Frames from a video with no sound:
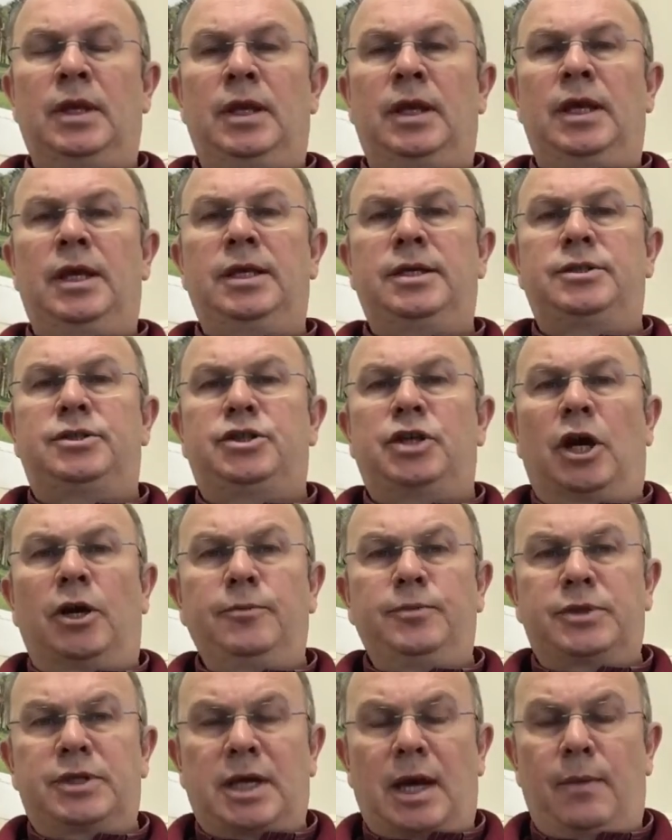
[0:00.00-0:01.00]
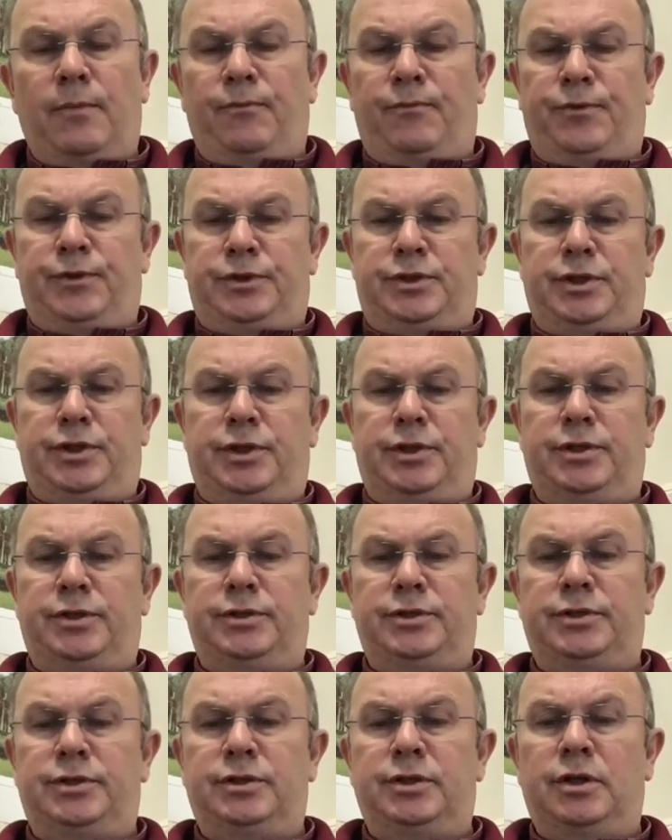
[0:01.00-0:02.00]
is Job's
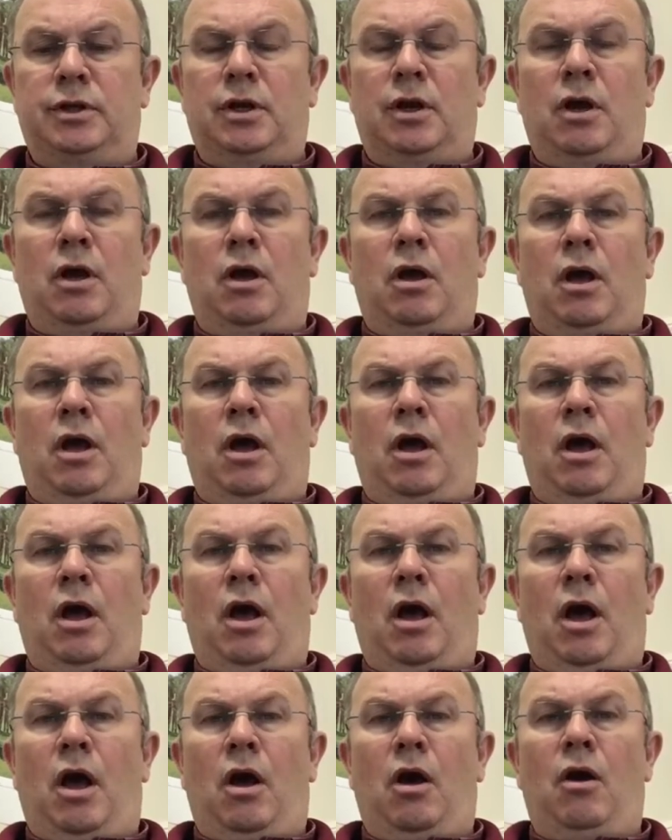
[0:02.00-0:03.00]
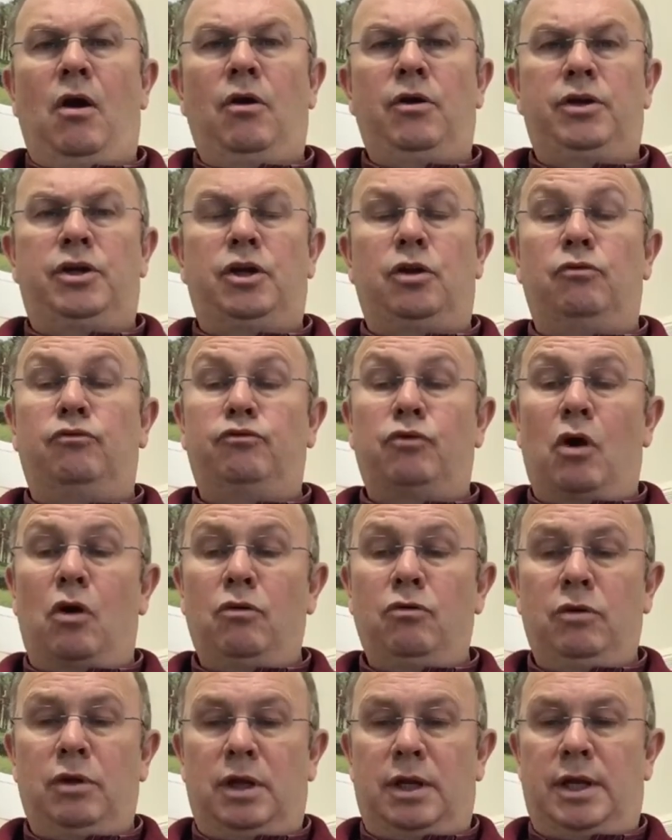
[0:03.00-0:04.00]
comforters argue
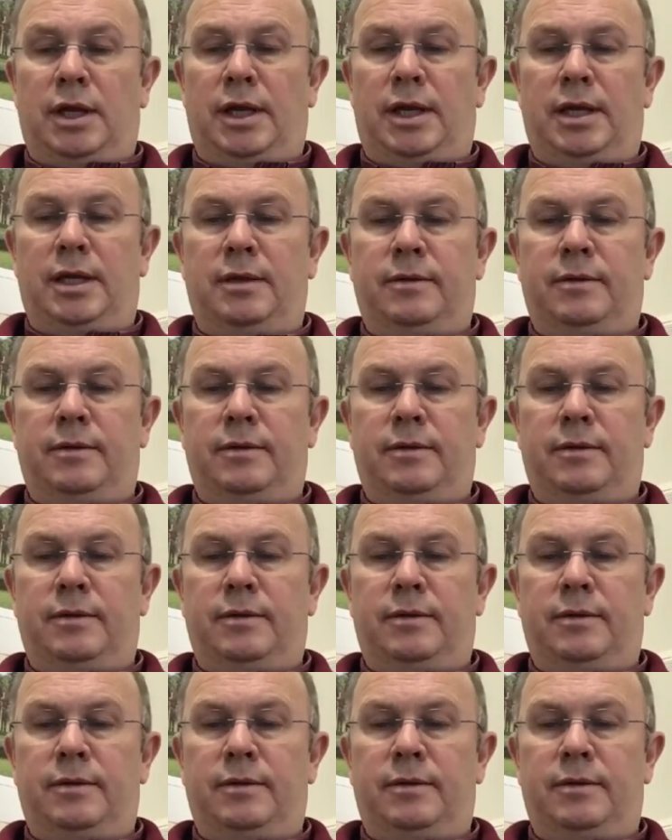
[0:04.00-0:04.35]
wrongly,